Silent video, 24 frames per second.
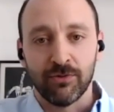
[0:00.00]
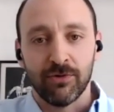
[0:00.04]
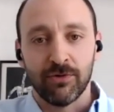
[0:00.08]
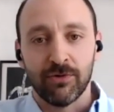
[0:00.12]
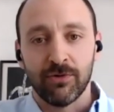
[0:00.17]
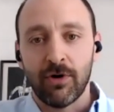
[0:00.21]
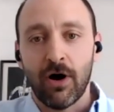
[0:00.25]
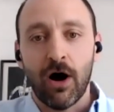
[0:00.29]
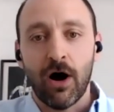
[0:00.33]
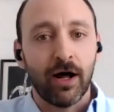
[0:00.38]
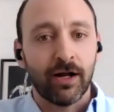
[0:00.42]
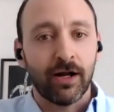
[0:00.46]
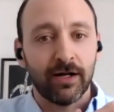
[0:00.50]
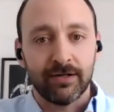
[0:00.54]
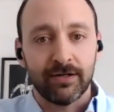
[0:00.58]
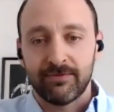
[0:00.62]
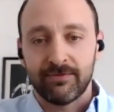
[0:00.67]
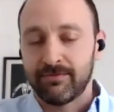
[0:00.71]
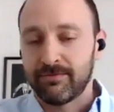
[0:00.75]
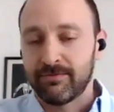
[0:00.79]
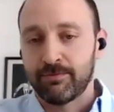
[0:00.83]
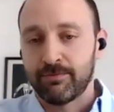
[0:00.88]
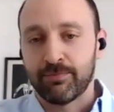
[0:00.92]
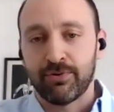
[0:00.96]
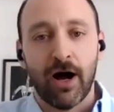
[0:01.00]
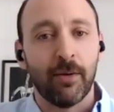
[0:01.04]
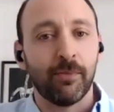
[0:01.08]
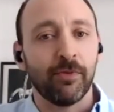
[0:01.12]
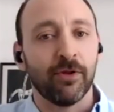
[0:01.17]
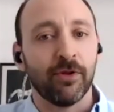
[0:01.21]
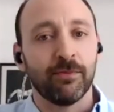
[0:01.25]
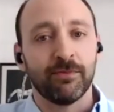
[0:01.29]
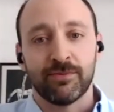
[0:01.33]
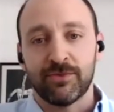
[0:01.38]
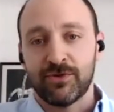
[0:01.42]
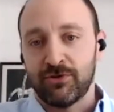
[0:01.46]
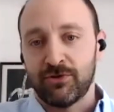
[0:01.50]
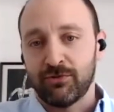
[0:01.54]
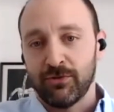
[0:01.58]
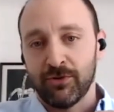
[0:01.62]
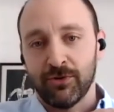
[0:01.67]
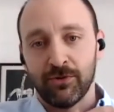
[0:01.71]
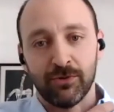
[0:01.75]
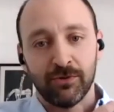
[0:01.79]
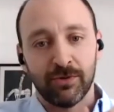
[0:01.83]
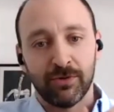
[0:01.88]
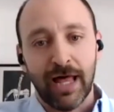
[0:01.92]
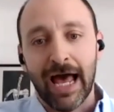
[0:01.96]
audit problems, through
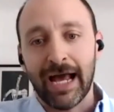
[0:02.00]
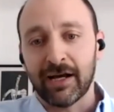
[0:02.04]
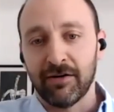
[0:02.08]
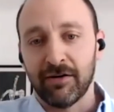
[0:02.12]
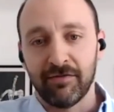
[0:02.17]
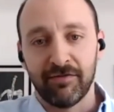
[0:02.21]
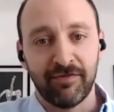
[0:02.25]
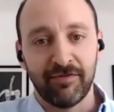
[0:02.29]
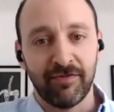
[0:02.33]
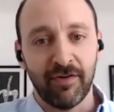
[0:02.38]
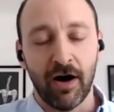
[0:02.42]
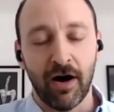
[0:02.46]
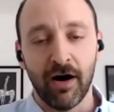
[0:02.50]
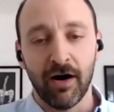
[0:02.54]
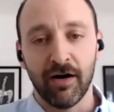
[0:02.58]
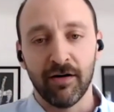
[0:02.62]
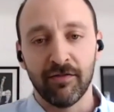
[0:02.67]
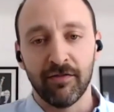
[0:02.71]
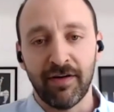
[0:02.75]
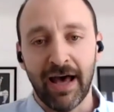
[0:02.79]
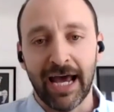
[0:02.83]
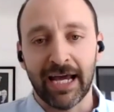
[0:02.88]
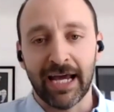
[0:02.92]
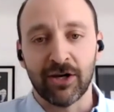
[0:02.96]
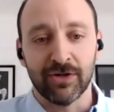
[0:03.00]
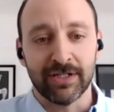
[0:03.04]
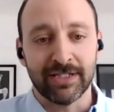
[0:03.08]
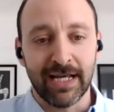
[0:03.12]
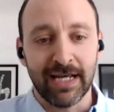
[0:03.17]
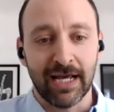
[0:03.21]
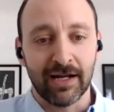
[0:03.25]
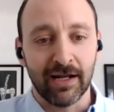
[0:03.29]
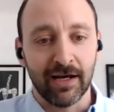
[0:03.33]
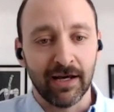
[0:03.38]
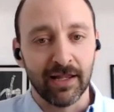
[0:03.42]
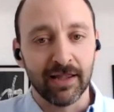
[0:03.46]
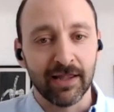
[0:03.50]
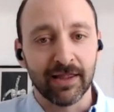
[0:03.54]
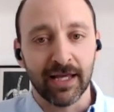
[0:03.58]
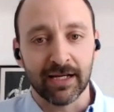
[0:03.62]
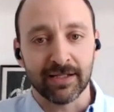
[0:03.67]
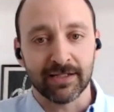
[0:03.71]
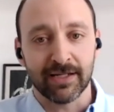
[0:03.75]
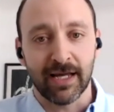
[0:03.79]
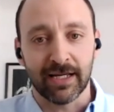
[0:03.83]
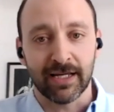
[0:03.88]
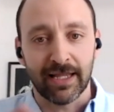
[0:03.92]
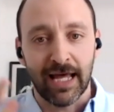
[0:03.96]
lack of accurate data and things
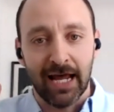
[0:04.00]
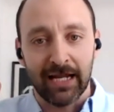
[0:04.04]
like that.